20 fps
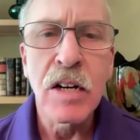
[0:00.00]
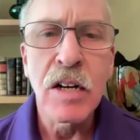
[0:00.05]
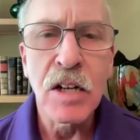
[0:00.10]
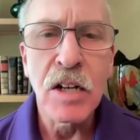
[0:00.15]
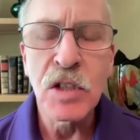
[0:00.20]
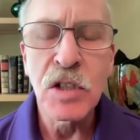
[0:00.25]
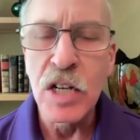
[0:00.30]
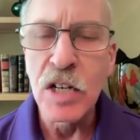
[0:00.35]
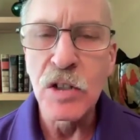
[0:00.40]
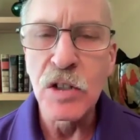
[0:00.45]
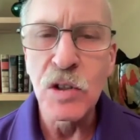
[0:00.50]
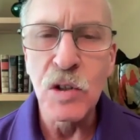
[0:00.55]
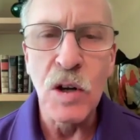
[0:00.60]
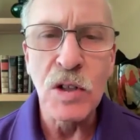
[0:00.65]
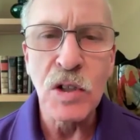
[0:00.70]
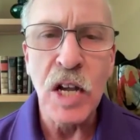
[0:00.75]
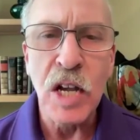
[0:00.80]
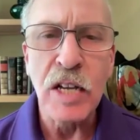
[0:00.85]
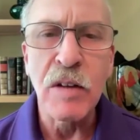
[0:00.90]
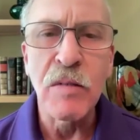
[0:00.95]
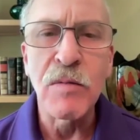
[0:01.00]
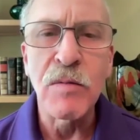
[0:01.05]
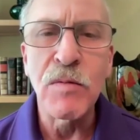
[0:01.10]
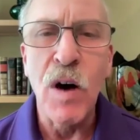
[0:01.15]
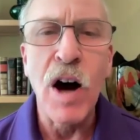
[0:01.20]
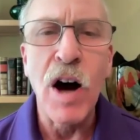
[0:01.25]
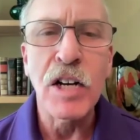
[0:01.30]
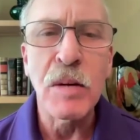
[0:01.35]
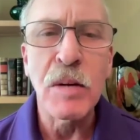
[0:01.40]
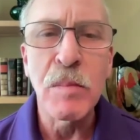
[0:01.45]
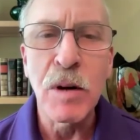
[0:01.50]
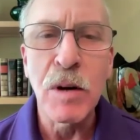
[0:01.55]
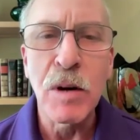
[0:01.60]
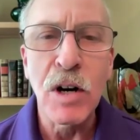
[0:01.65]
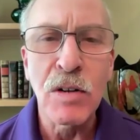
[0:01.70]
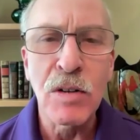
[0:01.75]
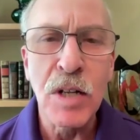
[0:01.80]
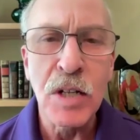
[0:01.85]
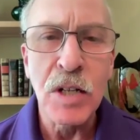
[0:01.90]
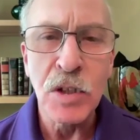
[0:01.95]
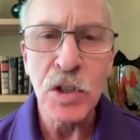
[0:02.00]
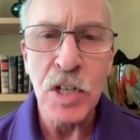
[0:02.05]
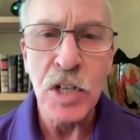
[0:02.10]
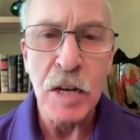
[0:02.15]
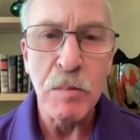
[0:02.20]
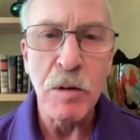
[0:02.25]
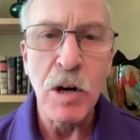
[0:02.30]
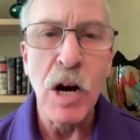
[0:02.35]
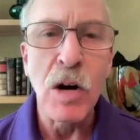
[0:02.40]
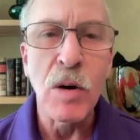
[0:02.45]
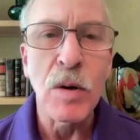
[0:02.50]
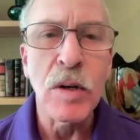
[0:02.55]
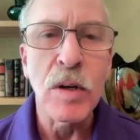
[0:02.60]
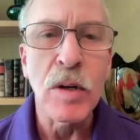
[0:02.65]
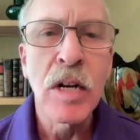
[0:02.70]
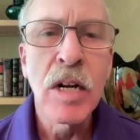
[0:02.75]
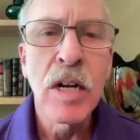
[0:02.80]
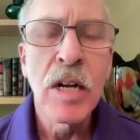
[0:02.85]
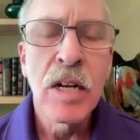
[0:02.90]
I said, as long as I can fog a mirror, let's keep going.